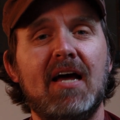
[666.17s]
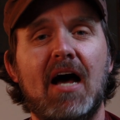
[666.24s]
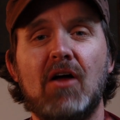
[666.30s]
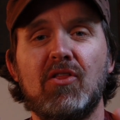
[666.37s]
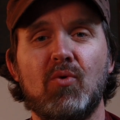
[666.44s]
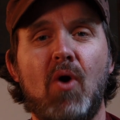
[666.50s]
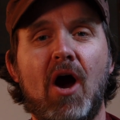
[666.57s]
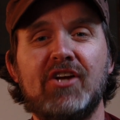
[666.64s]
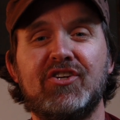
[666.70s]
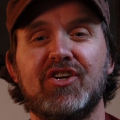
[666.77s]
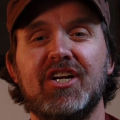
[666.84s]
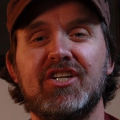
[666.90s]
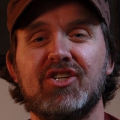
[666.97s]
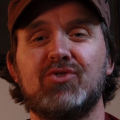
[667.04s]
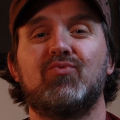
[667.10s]
Otherwise, you're
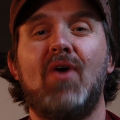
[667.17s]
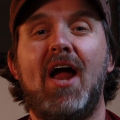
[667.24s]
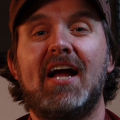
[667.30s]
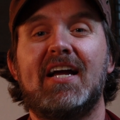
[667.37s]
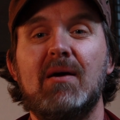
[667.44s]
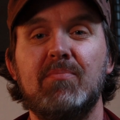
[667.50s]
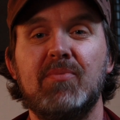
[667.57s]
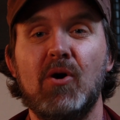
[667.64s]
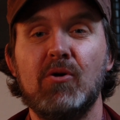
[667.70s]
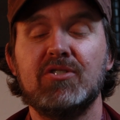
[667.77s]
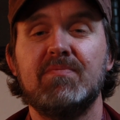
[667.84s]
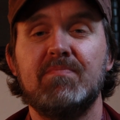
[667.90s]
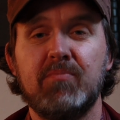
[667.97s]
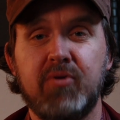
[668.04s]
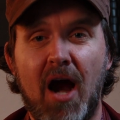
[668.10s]
going to just rack up
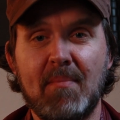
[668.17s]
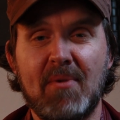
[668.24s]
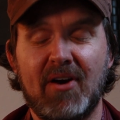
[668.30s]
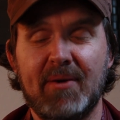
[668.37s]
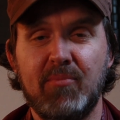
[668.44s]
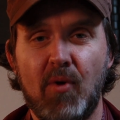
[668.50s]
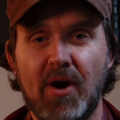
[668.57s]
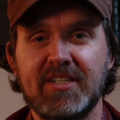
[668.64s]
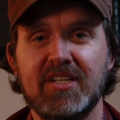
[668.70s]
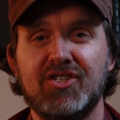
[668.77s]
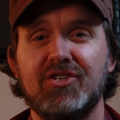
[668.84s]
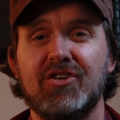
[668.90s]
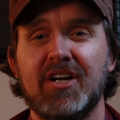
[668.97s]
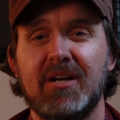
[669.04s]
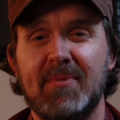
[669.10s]
those primary points
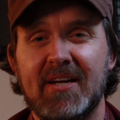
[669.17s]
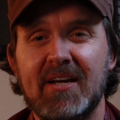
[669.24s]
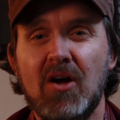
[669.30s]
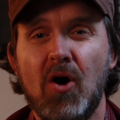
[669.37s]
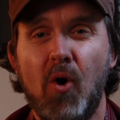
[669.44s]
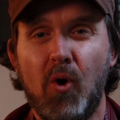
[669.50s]
as you're going to be